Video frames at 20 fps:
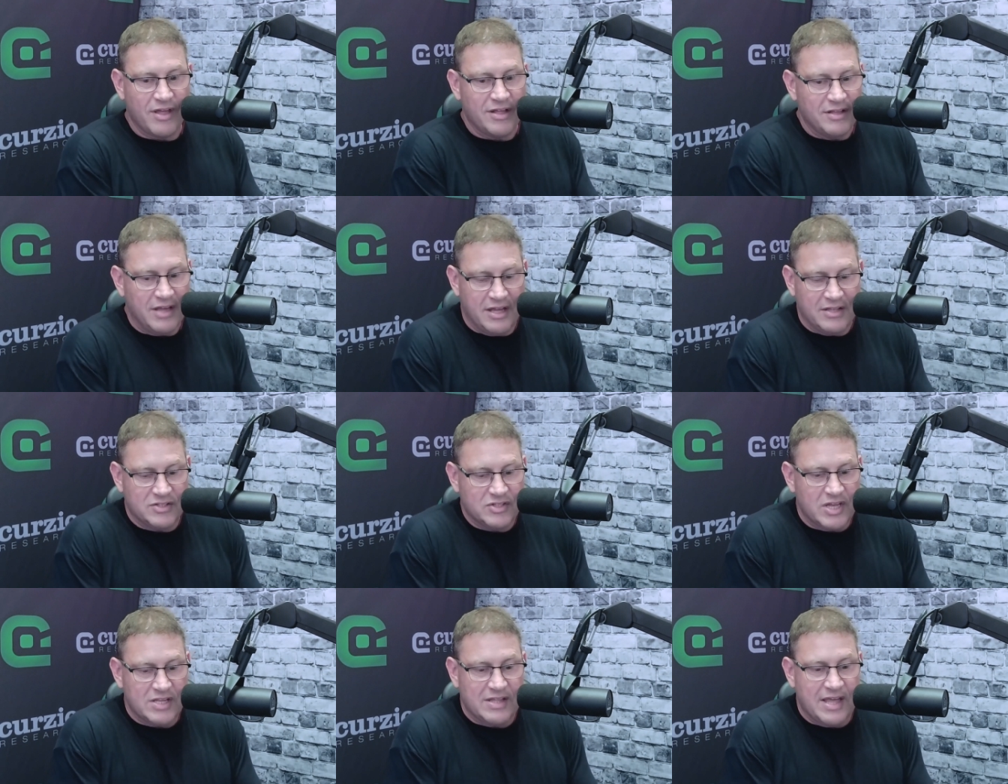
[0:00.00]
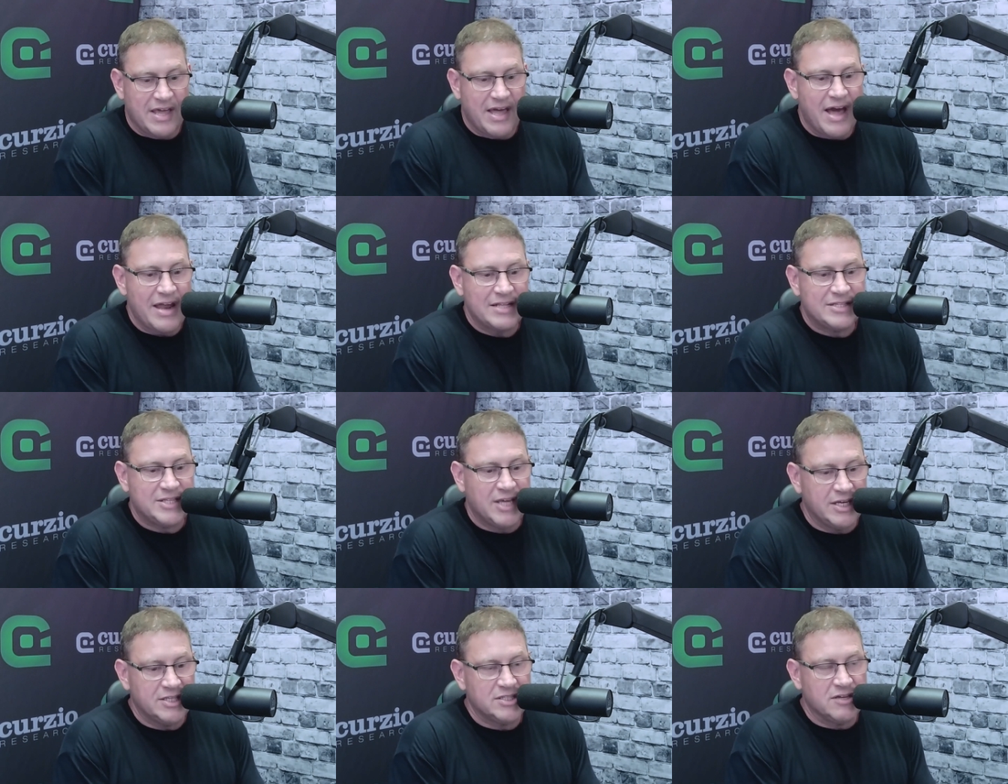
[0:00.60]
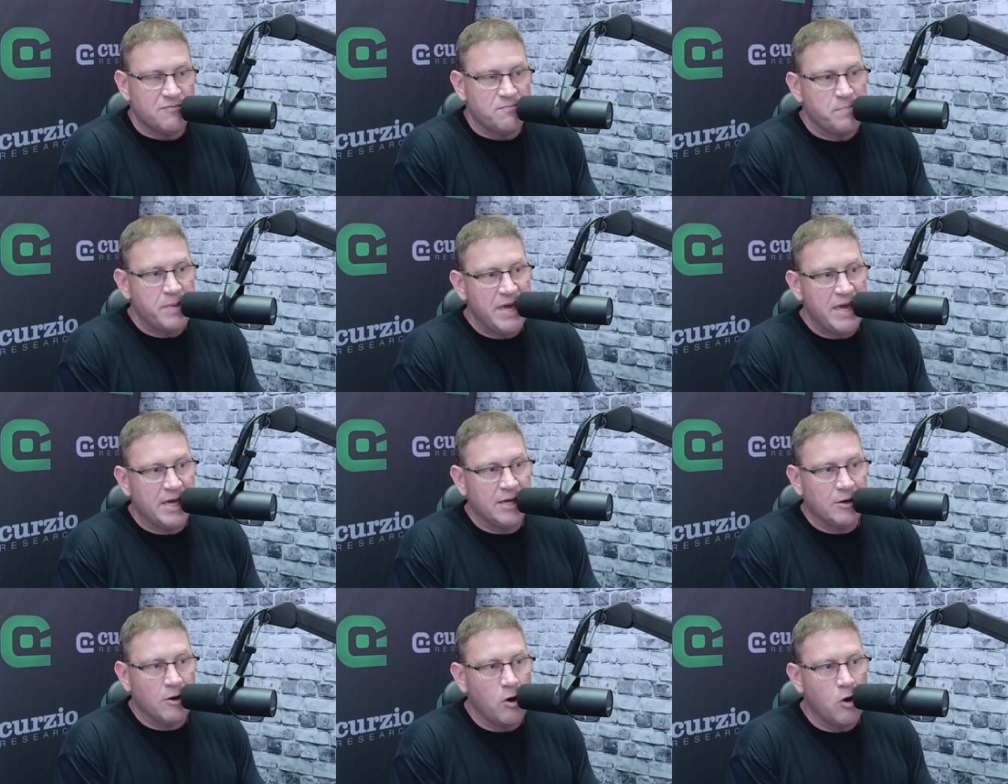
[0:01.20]
It, it's like they got a taste of
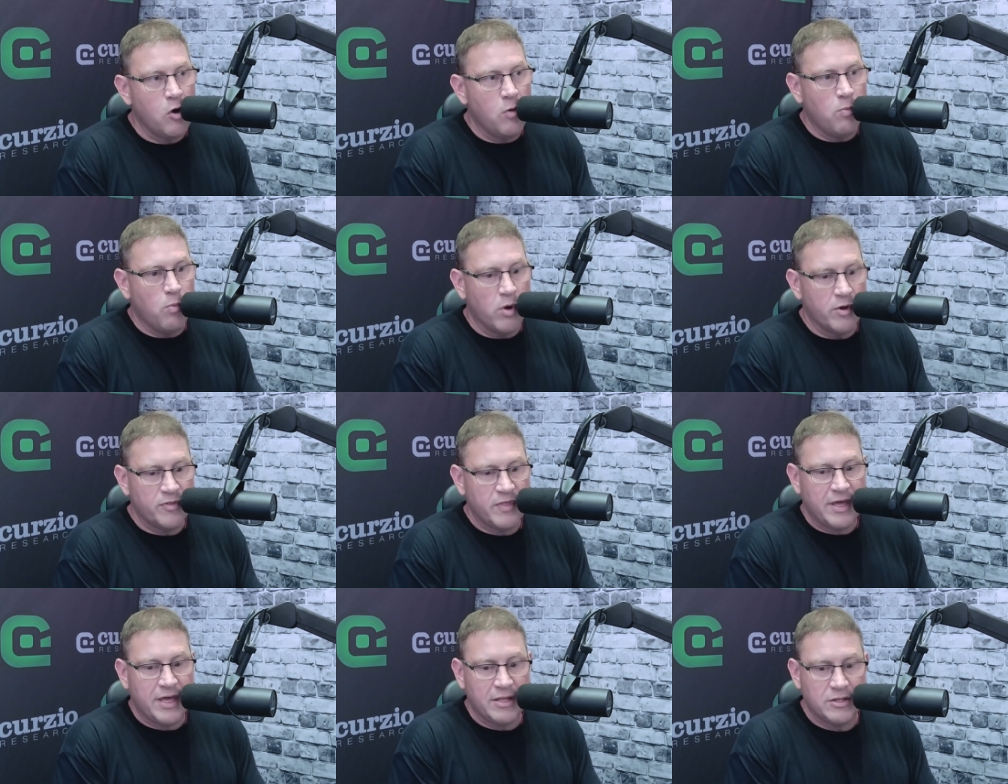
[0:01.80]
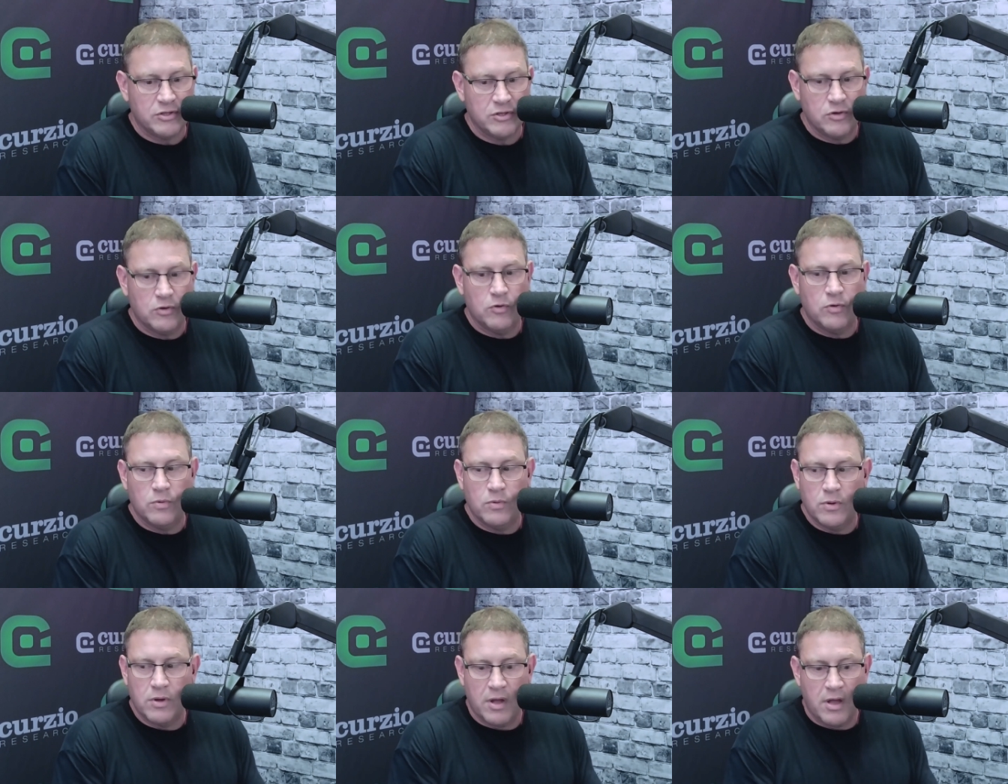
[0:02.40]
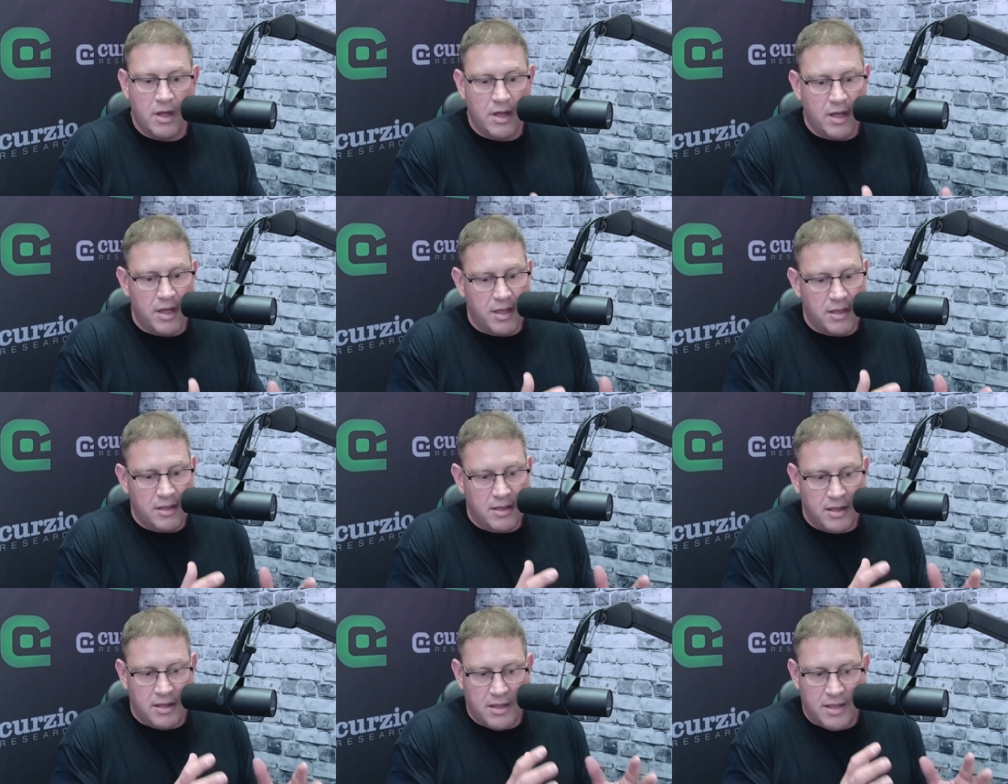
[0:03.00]
being at home, what they could do. Uh,
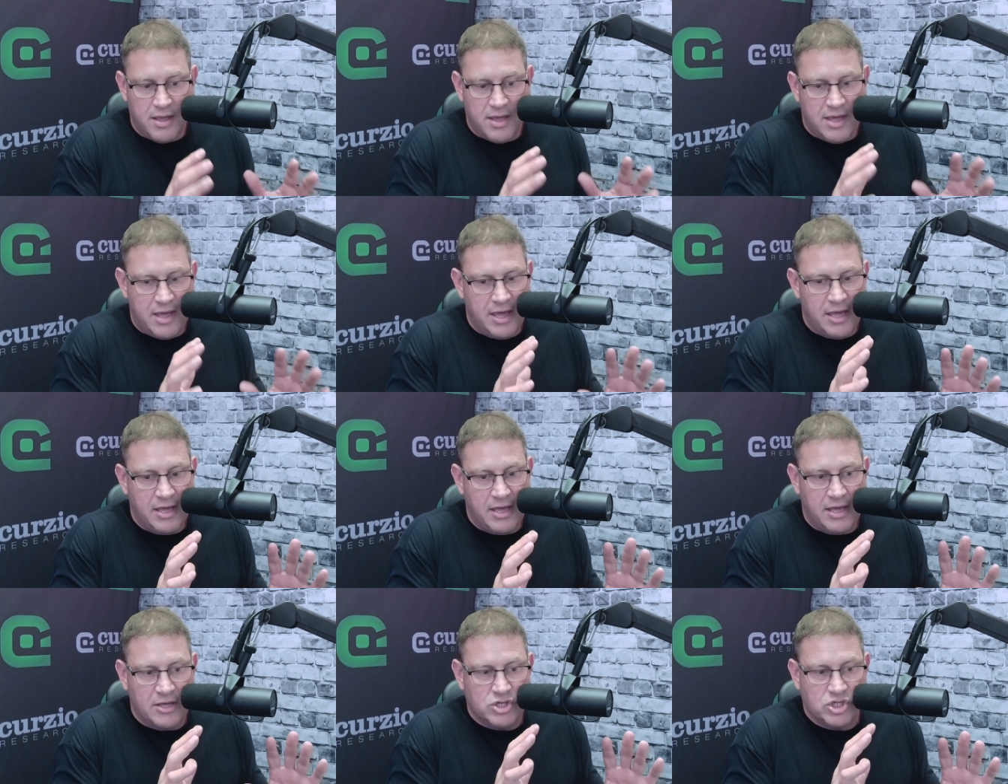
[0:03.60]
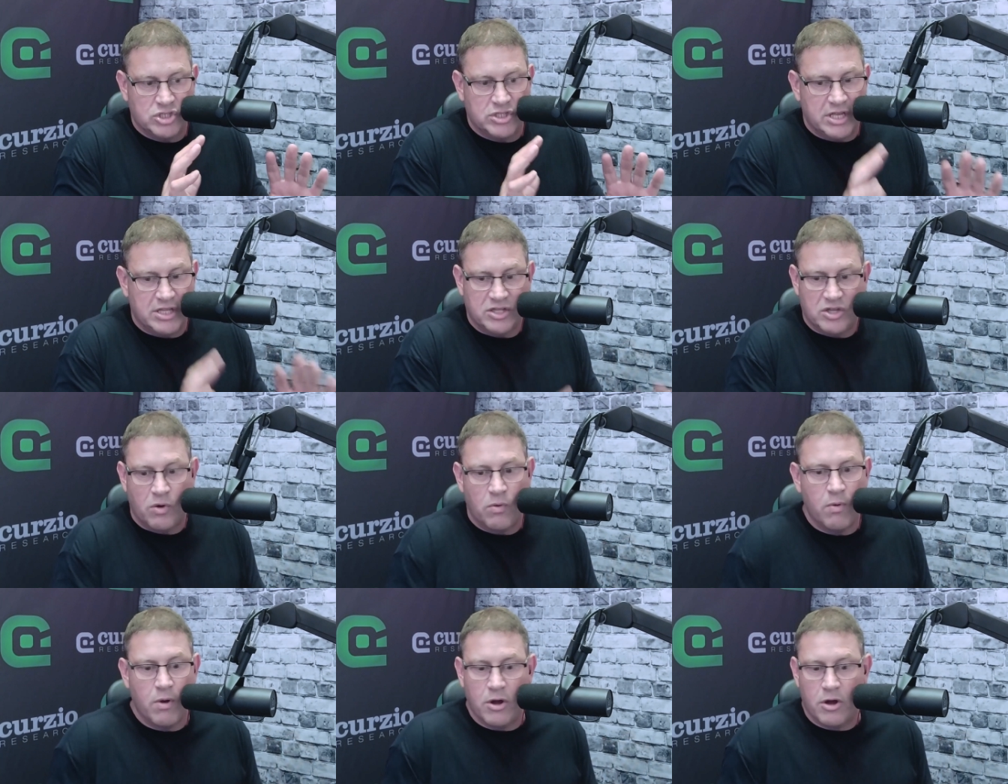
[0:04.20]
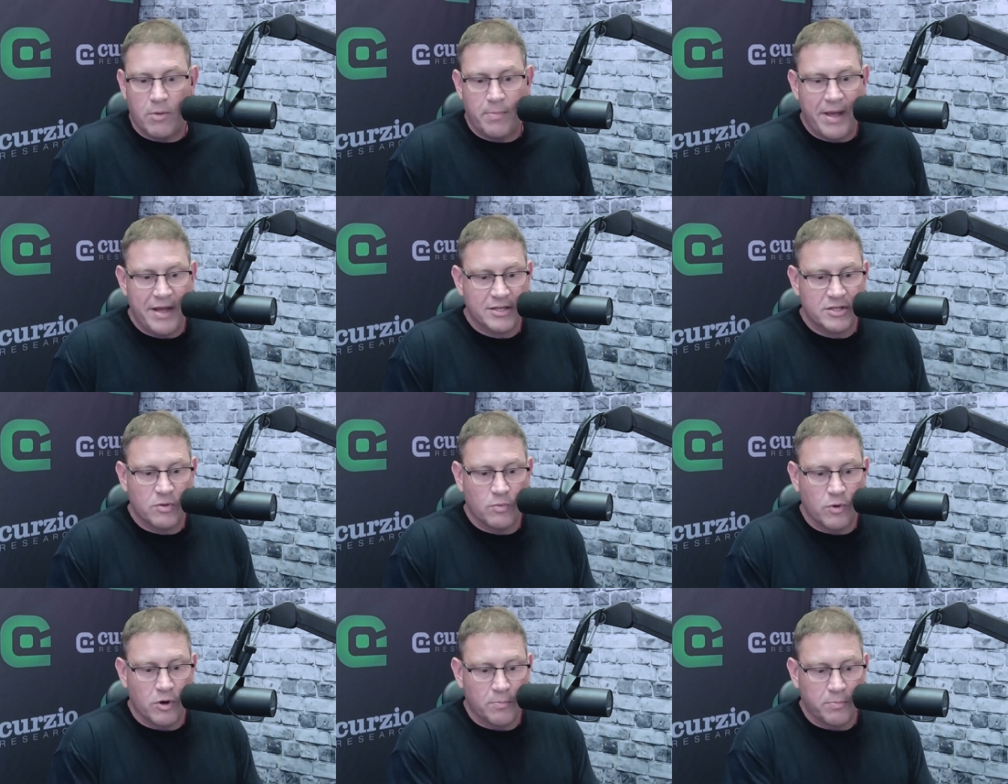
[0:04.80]
it, it, it's just they don't want to go back
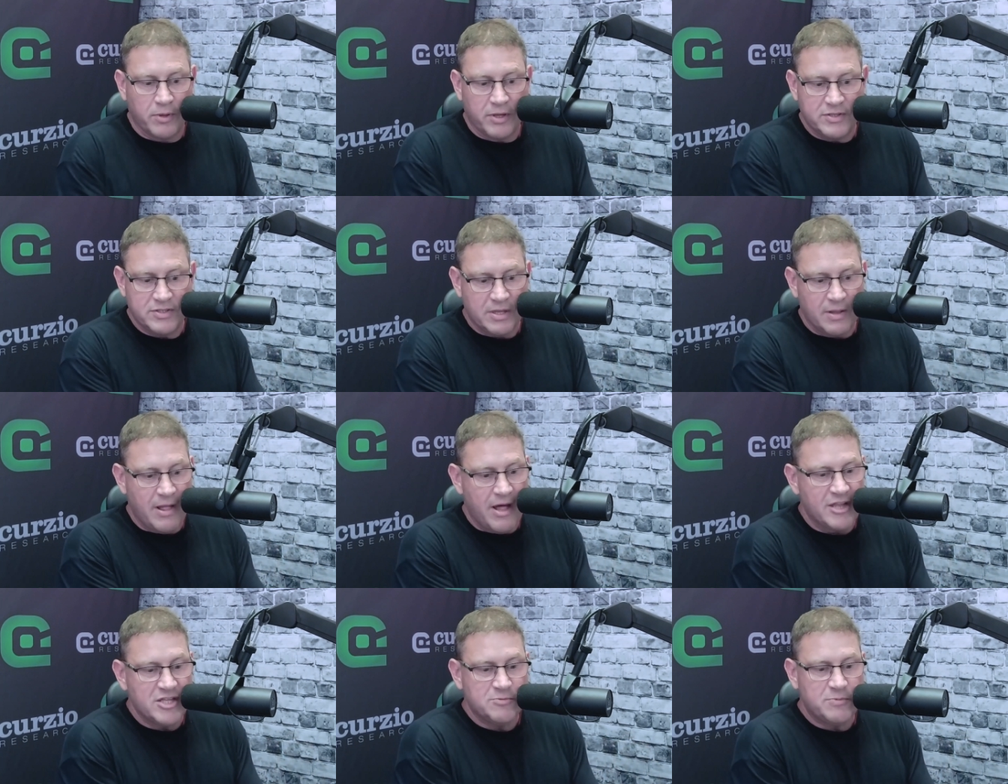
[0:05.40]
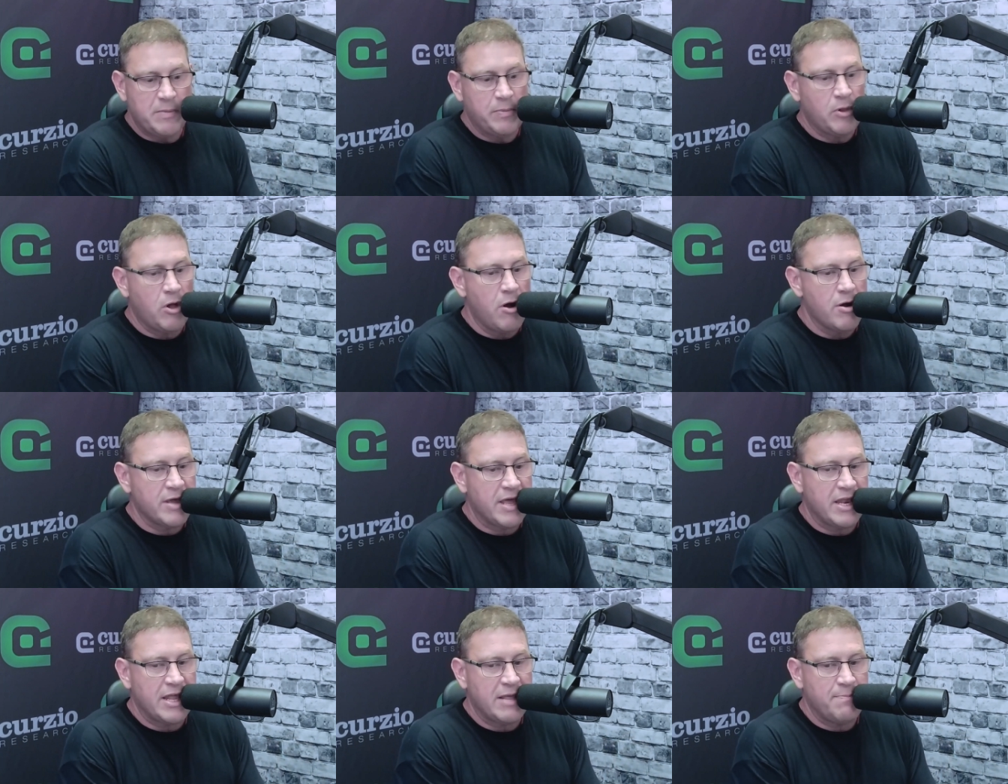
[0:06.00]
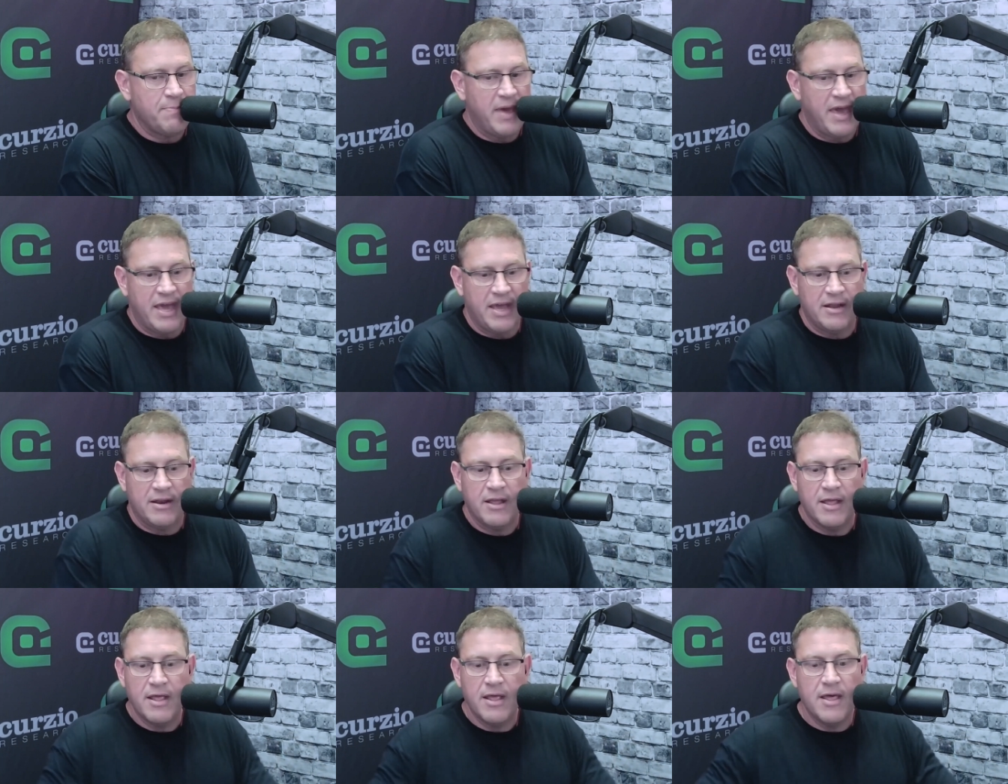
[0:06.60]
in the workplace. A lot of these people are getting
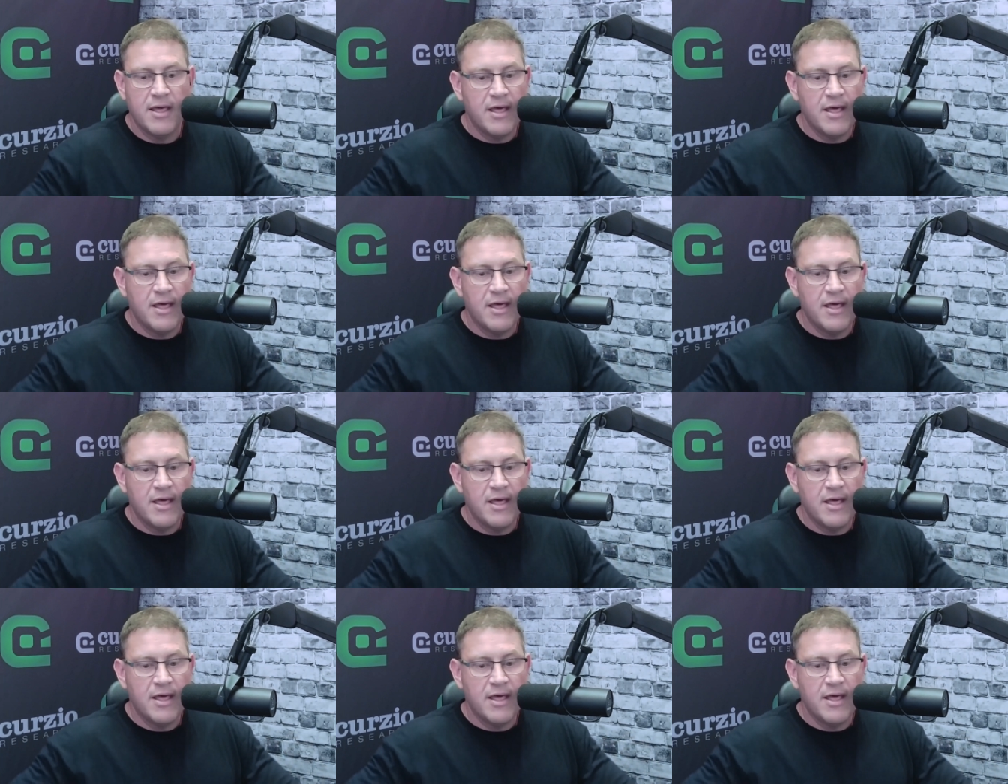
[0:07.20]
paid.